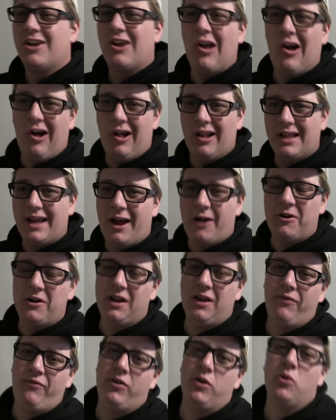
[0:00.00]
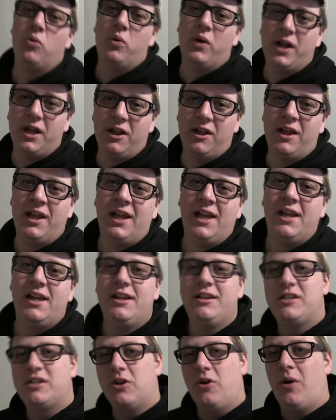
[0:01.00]
call out, if you will.
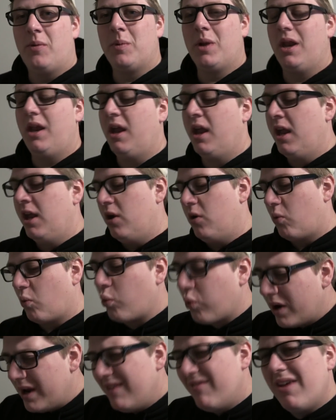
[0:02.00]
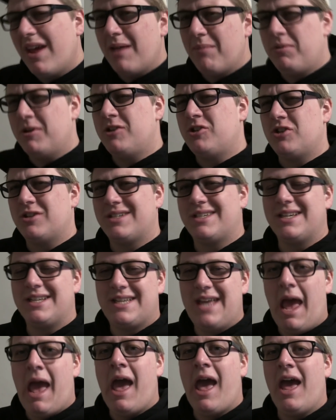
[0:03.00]
So I'm going to revamp it just a
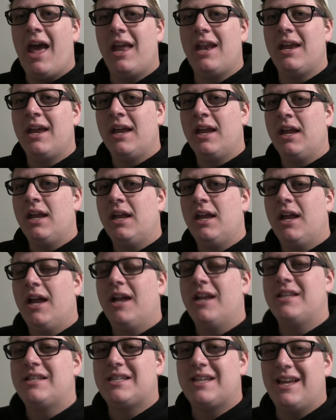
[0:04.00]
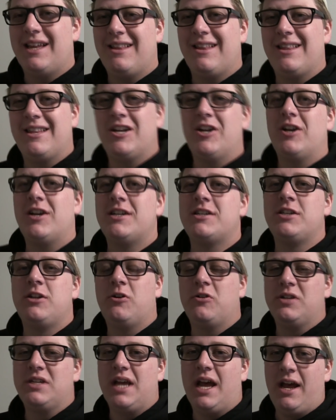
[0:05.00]
tad and say that there is
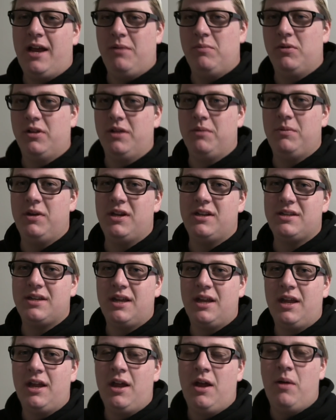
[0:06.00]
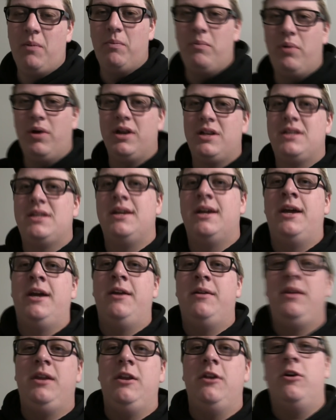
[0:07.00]
no time limit, but
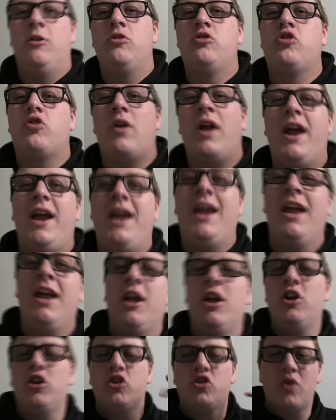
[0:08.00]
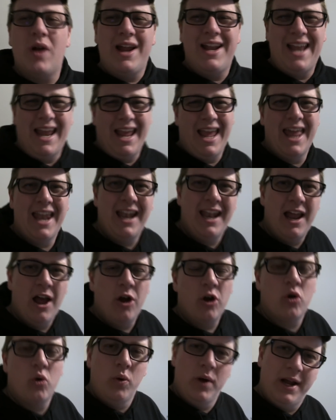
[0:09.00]
you know, try to get it
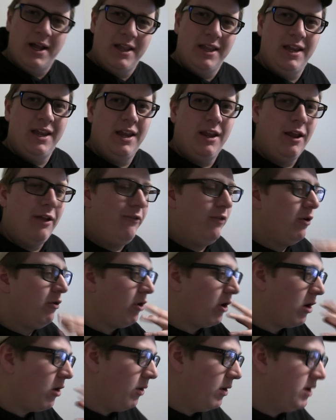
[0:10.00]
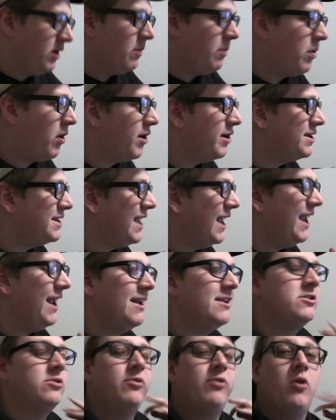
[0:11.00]
out quickly if you are going to
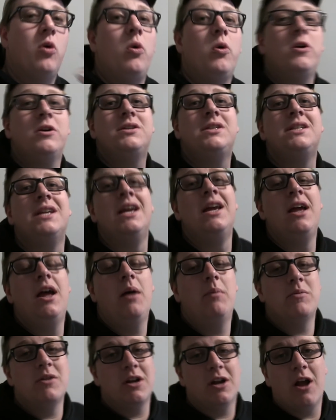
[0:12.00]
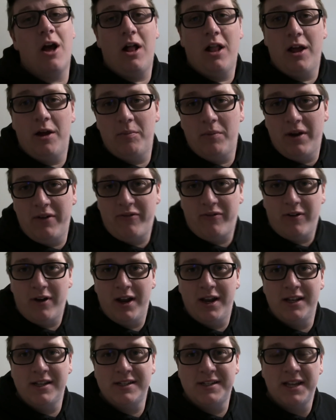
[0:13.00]
partake. So of course, I'm going to call out my
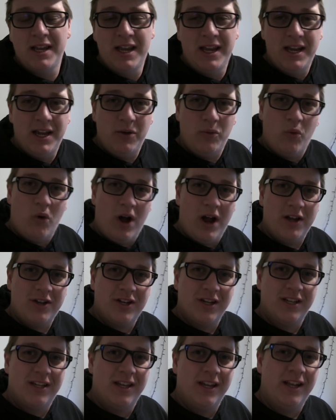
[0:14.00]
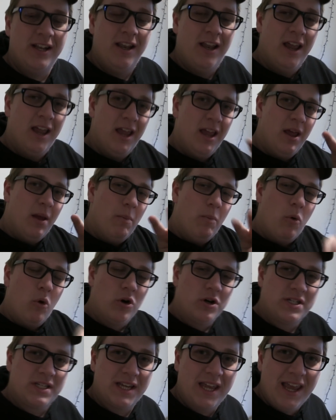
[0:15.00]
friends in Washington,
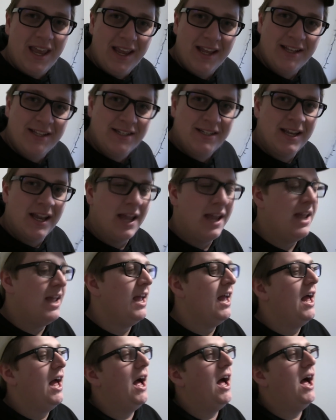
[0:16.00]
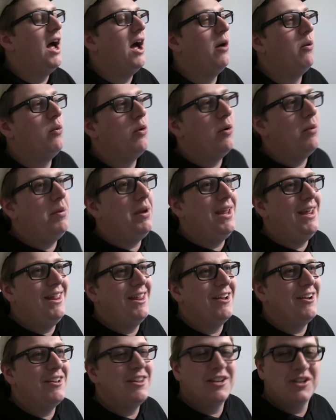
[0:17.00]
more skids. We'll be
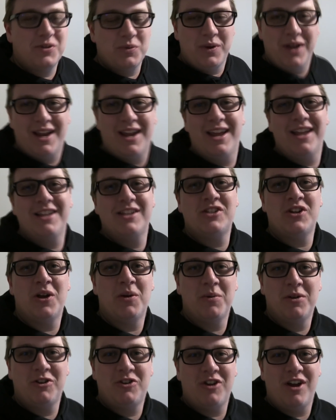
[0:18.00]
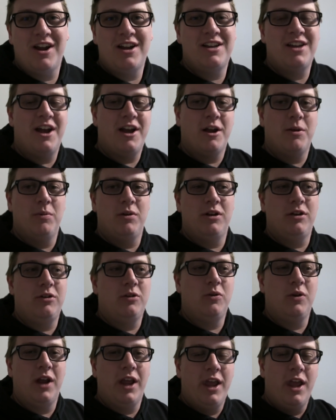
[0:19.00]
there this weekend, so I'm going to try and talk them into
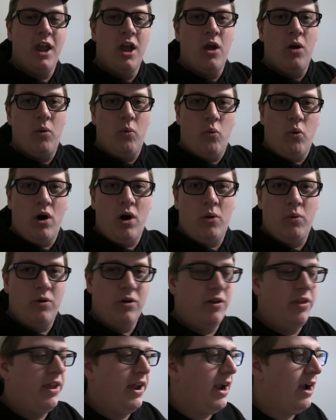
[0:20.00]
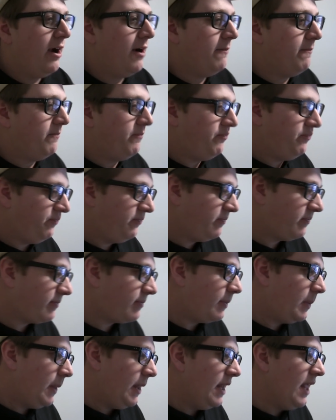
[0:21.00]
doing it while we're there.
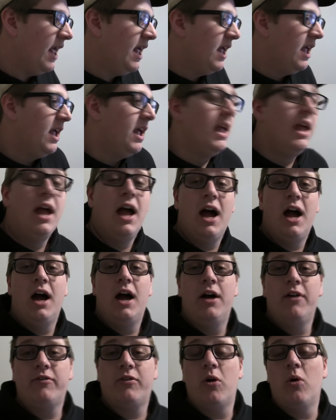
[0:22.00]
Of